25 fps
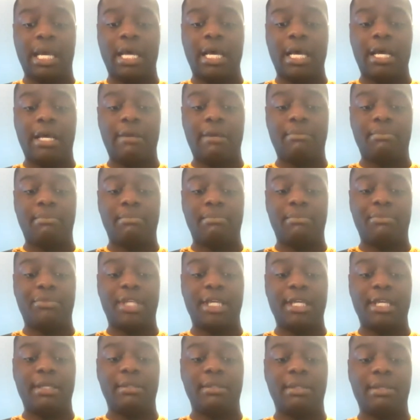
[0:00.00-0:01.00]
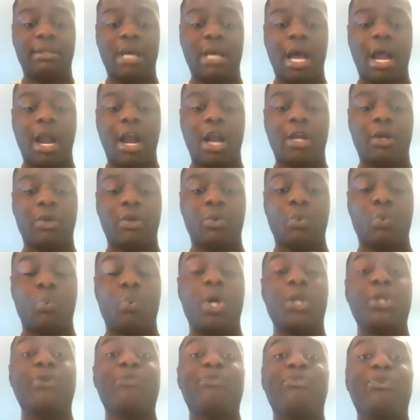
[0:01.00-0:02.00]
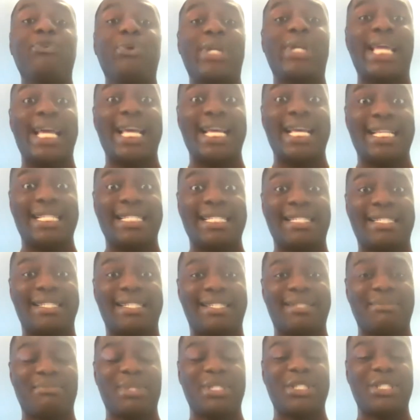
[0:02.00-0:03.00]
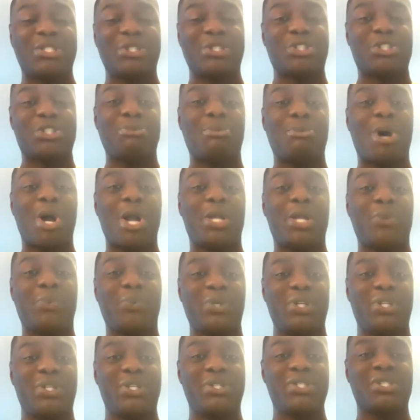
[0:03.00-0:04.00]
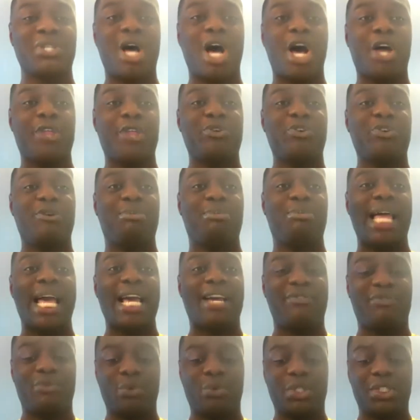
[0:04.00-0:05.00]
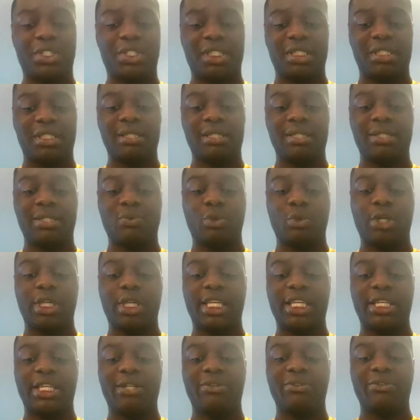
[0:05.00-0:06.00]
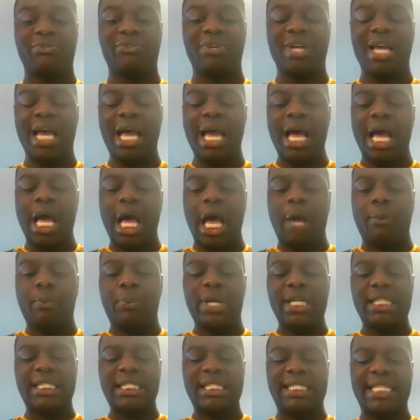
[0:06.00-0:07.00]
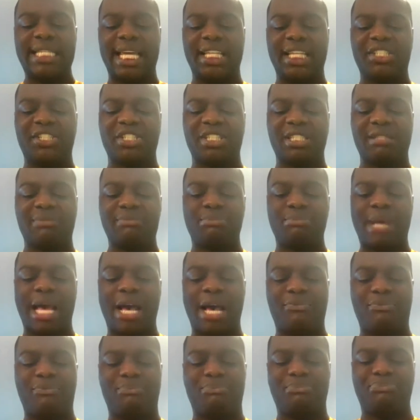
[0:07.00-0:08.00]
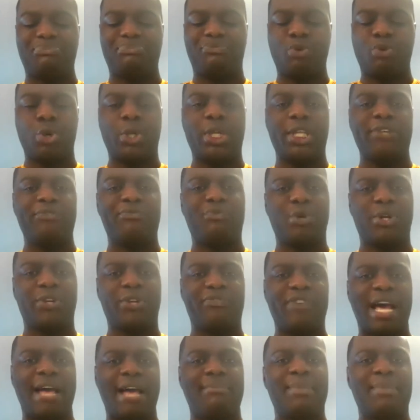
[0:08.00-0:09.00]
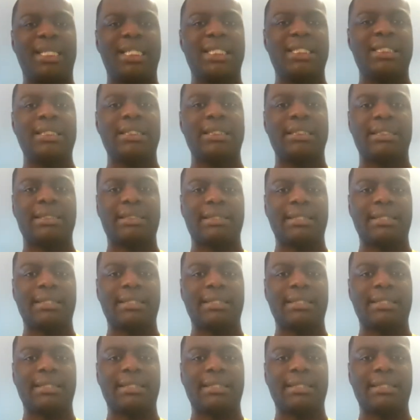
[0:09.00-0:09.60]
Um, then our wonderful guest, Mr. Shomari Wills, author of Black Fortunes, will give a presentation about 40, 45 minutes,